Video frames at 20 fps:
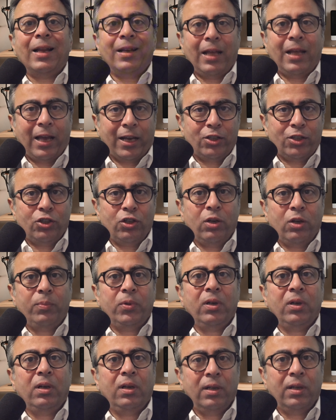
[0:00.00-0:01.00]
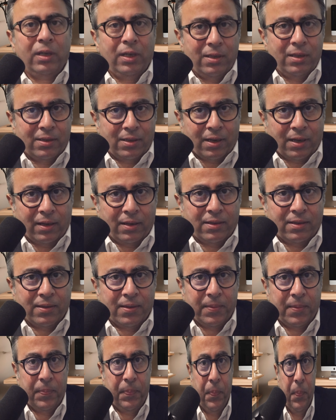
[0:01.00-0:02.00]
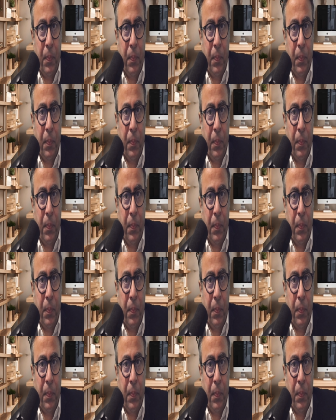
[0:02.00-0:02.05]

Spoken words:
and actionable insights.